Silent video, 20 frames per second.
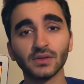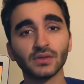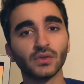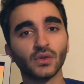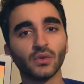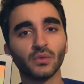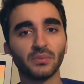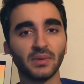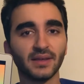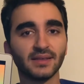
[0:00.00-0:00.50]
So
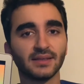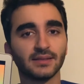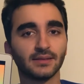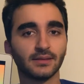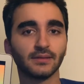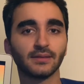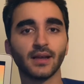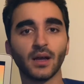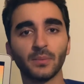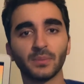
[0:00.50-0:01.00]
basically
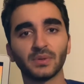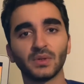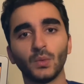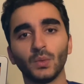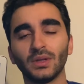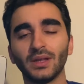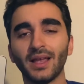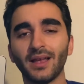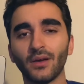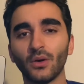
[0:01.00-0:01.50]
the company
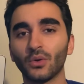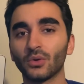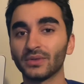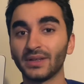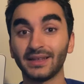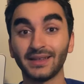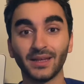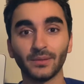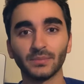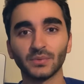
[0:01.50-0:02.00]
will or the
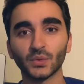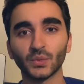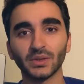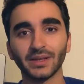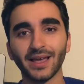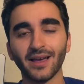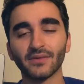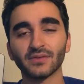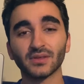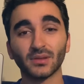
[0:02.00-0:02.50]
enabler will
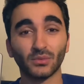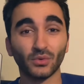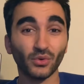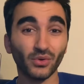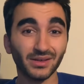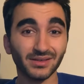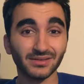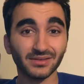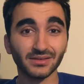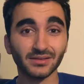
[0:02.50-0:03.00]
have some
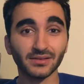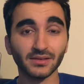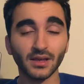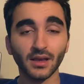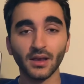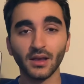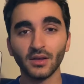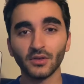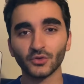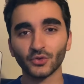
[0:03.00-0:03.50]
questions,
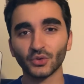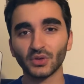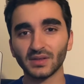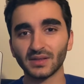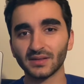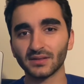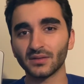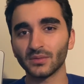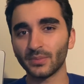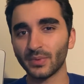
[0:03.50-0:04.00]
so this
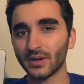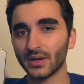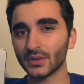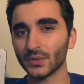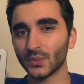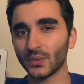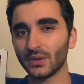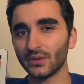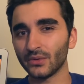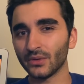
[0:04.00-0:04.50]
is the part
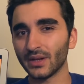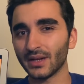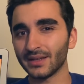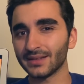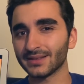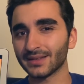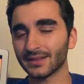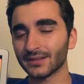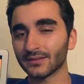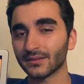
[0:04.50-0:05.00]
where you guys
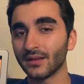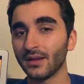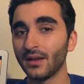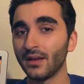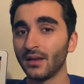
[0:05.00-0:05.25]
can